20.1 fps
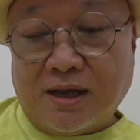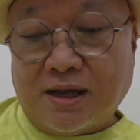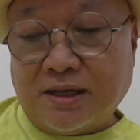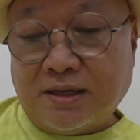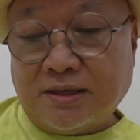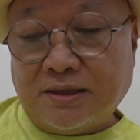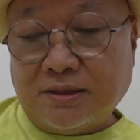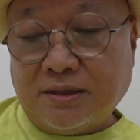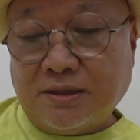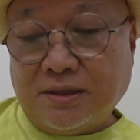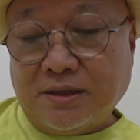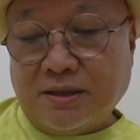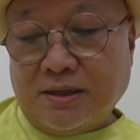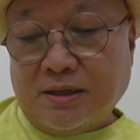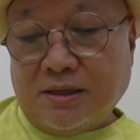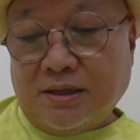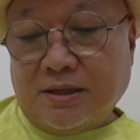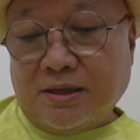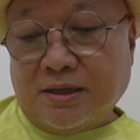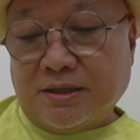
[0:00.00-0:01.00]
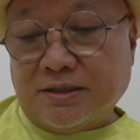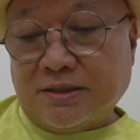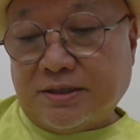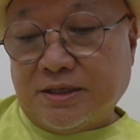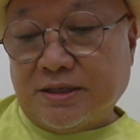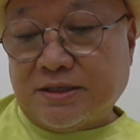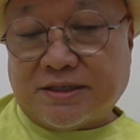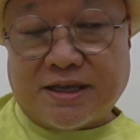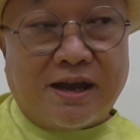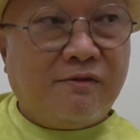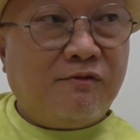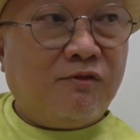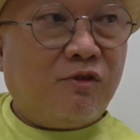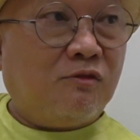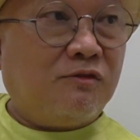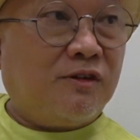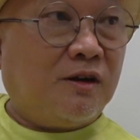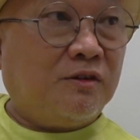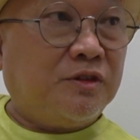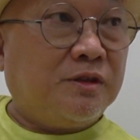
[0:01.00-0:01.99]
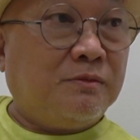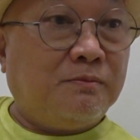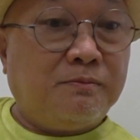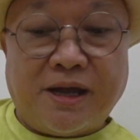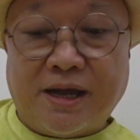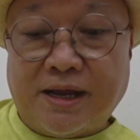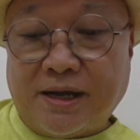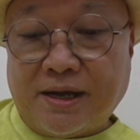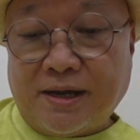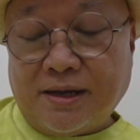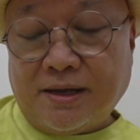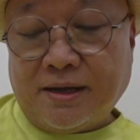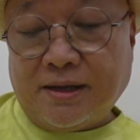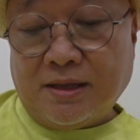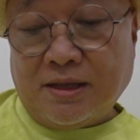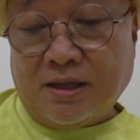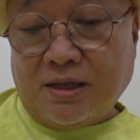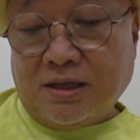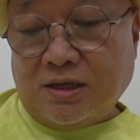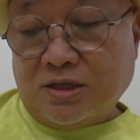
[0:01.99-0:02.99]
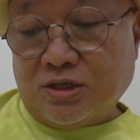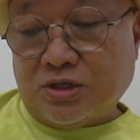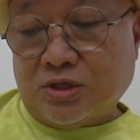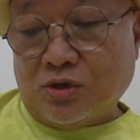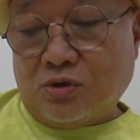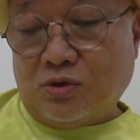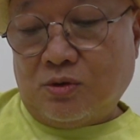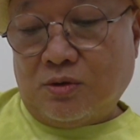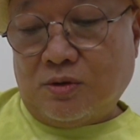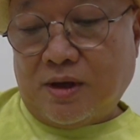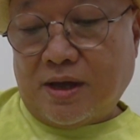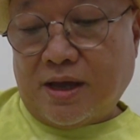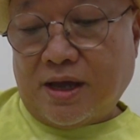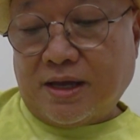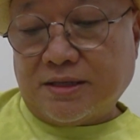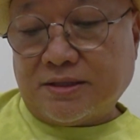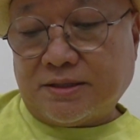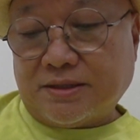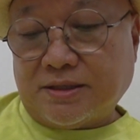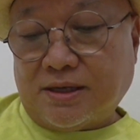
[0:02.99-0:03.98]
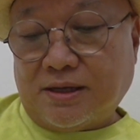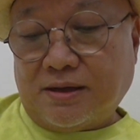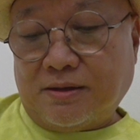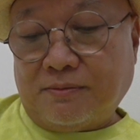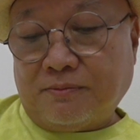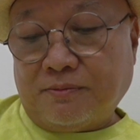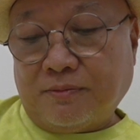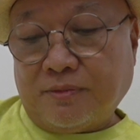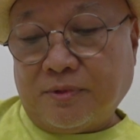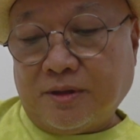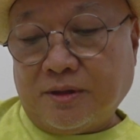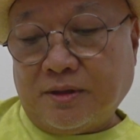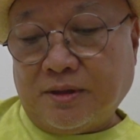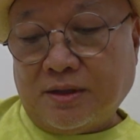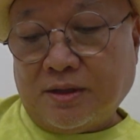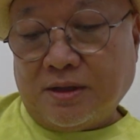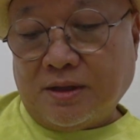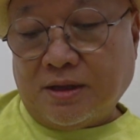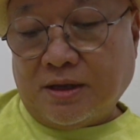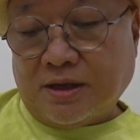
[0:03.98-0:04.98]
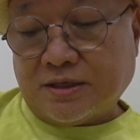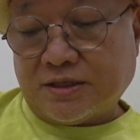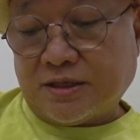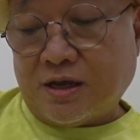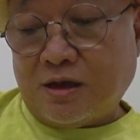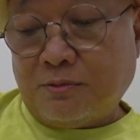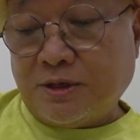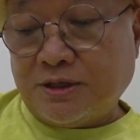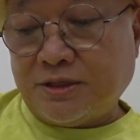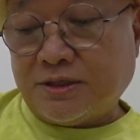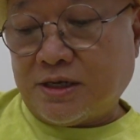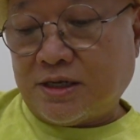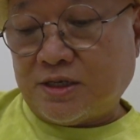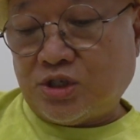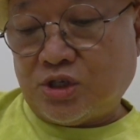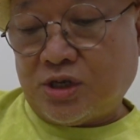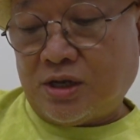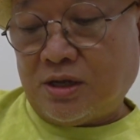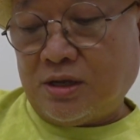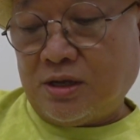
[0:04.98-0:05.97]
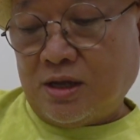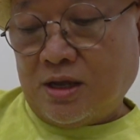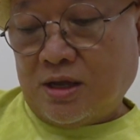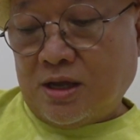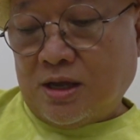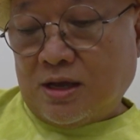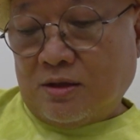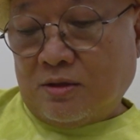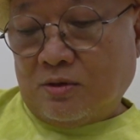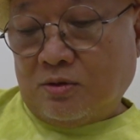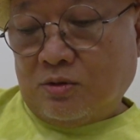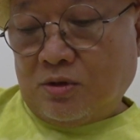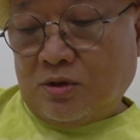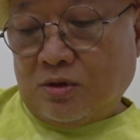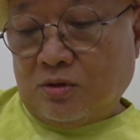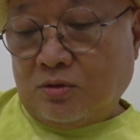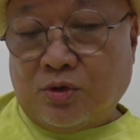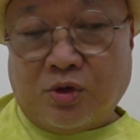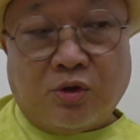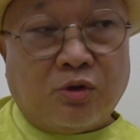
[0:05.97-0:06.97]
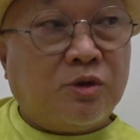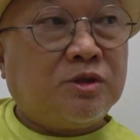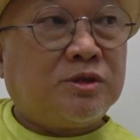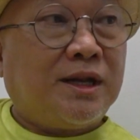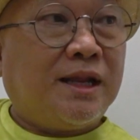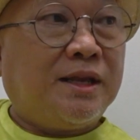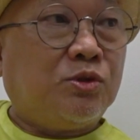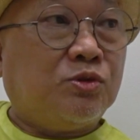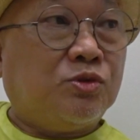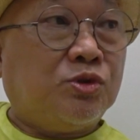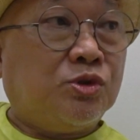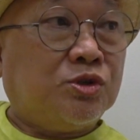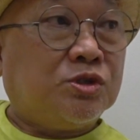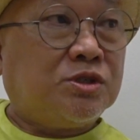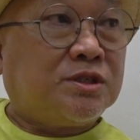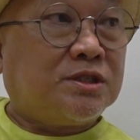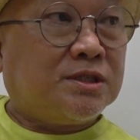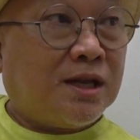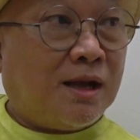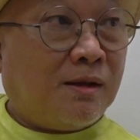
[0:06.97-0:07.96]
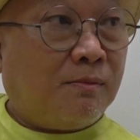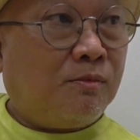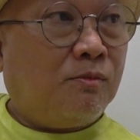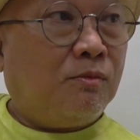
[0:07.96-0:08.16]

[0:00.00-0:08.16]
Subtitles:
this is my favorite ink. It's a Super 5 Atlantic. As an urban sketcher, we always like to use some